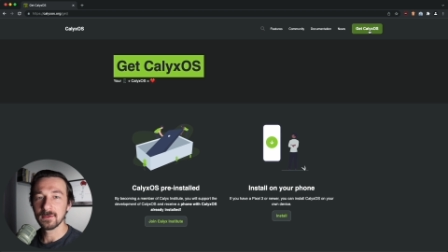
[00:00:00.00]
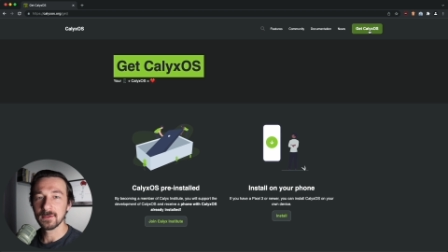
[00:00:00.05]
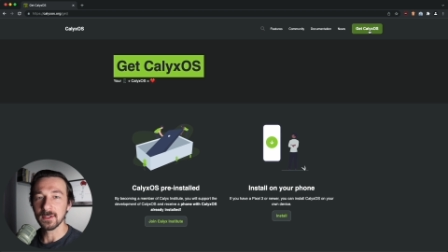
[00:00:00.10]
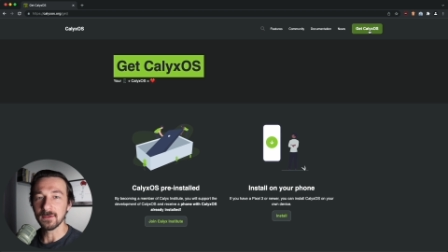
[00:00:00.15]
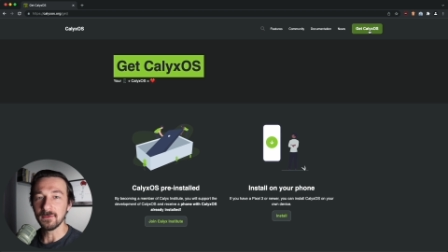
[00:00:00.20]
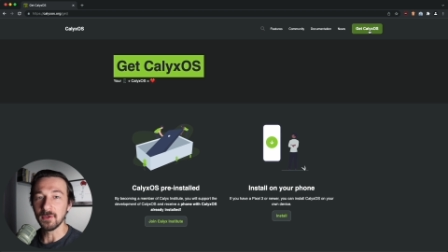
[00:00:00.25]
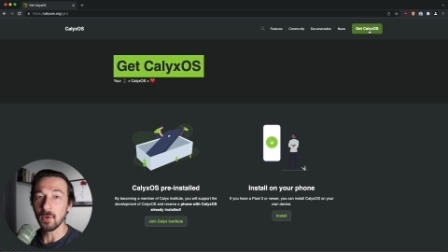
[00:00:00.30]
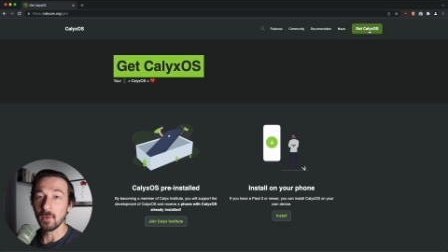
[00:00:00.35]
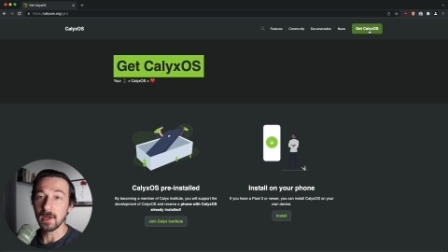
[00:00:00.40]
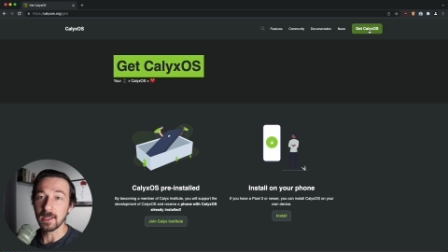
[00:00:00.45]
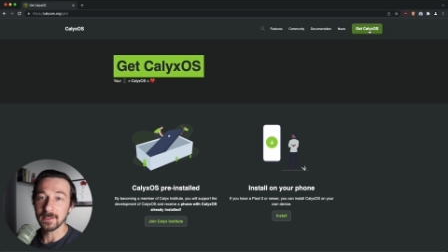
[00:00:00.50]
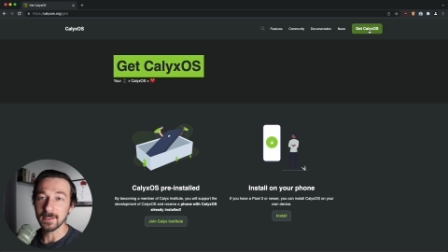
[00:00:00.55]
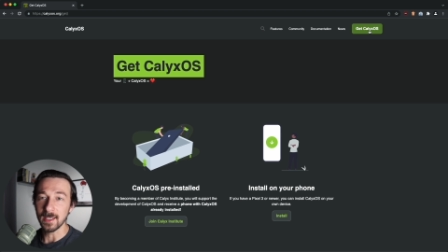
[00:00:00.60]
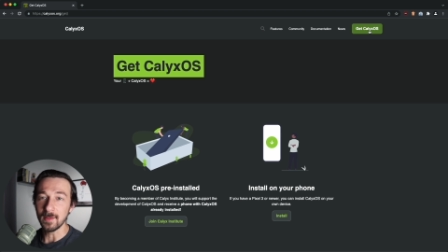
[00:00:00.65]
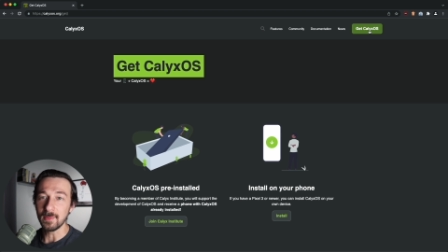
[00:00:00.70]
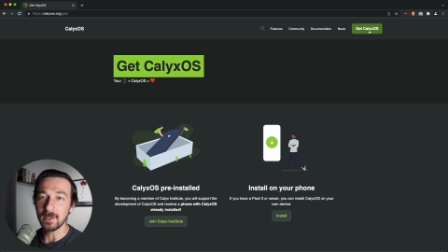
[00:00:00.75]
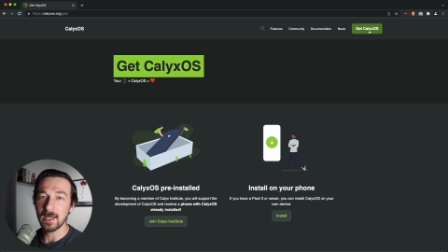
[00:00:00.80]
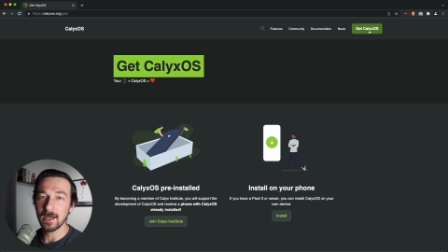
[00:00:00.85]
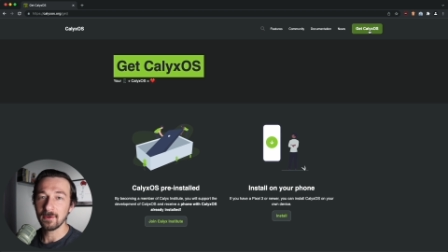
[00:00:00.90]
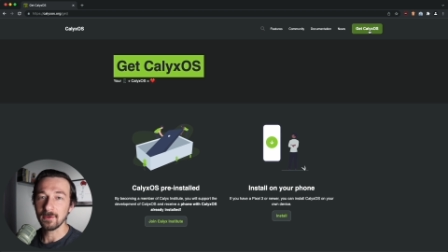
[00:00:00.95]
so if you don't want to
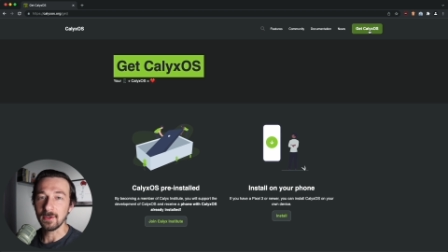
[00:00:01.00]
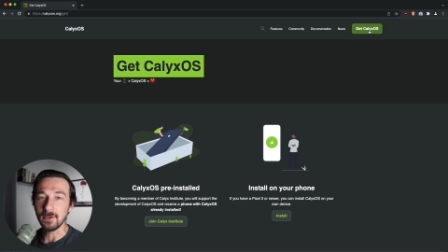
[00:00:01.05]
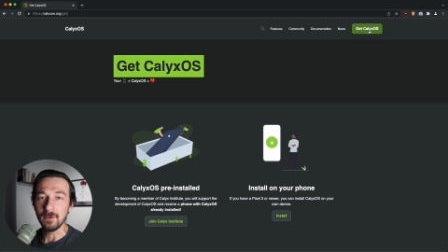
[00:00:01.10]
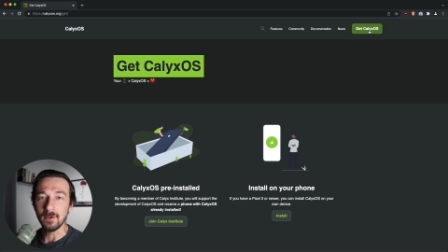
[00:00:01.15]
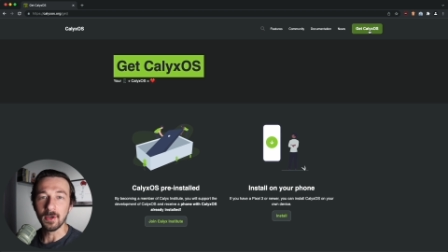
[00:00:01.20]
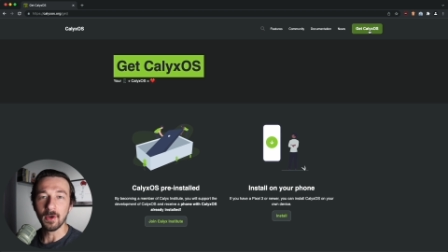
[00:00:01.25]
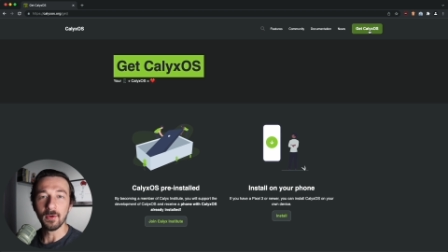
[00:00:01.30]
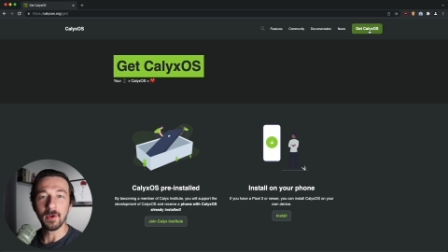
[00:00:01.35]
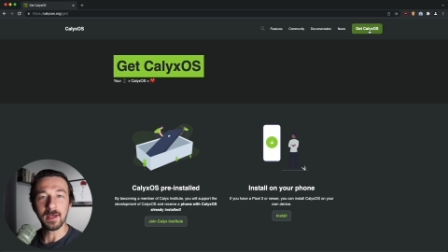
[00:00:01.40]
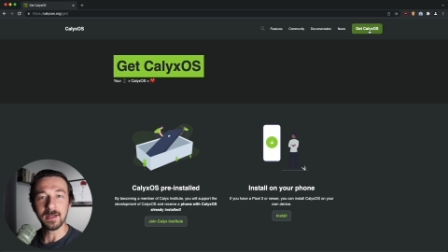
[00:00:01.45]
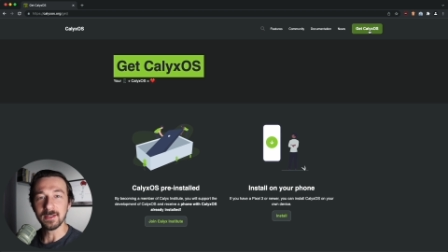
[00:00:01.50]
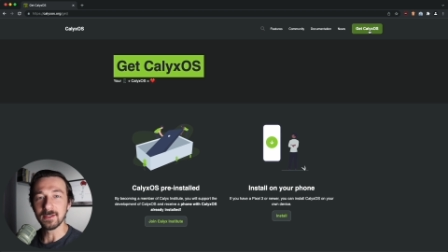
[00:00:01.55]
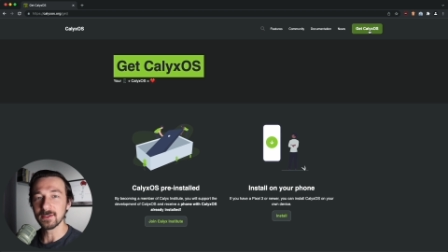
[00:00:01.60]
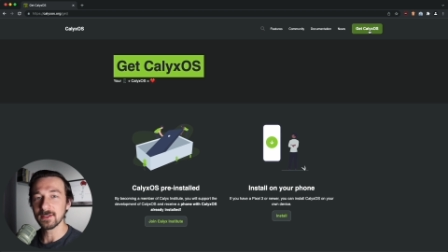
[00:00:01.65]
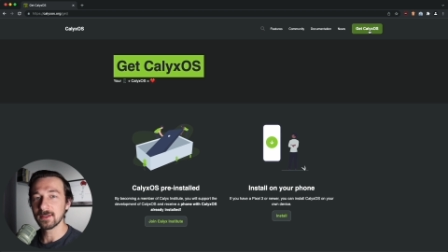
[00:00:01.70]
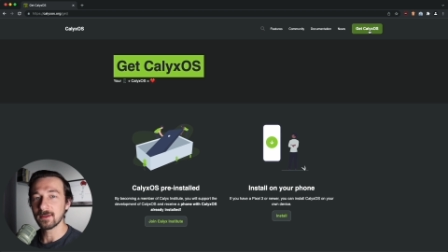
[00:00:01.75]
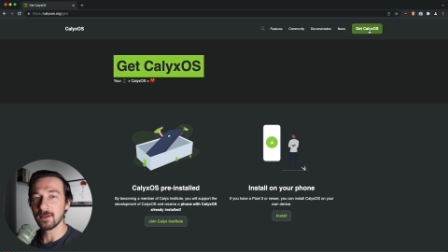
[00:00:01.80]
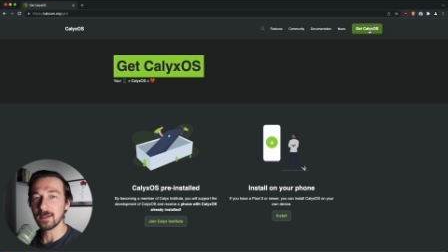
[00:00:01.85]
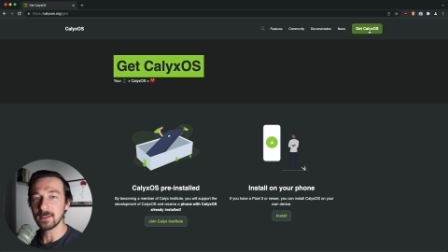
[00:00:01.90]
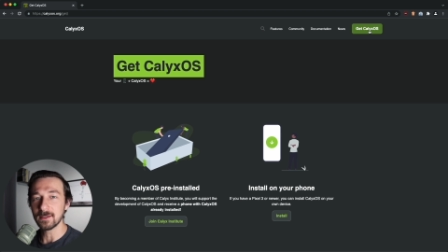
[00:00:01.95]
type it out, you can go ahead and
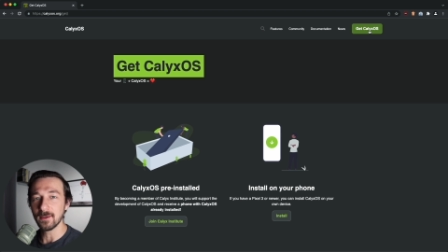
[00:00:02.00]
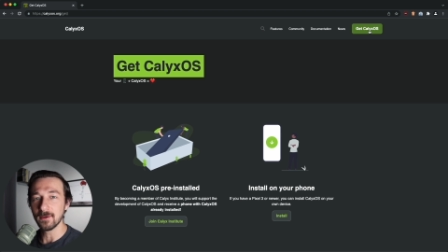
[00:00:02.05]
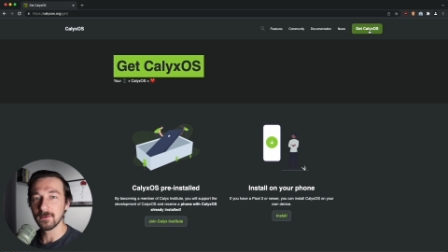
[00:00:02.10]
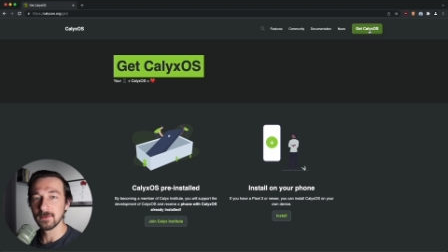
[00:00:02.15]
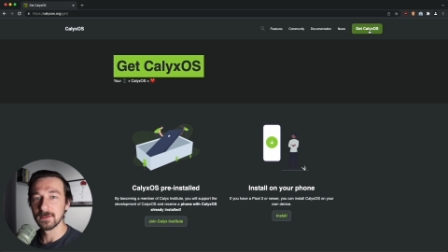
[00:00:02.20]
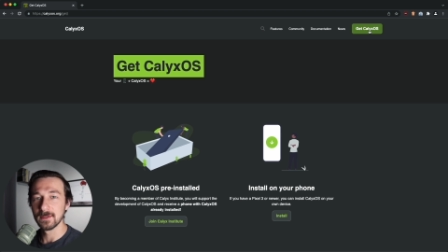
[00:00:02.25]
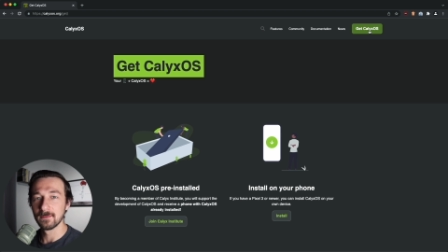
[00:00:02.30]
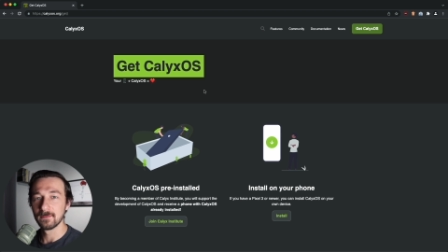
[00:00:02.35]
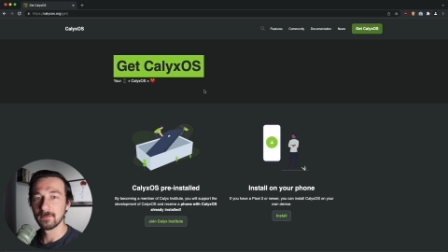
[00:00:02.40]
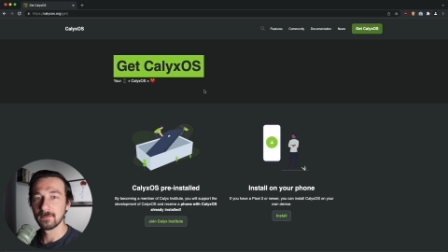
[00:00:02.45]
just click those.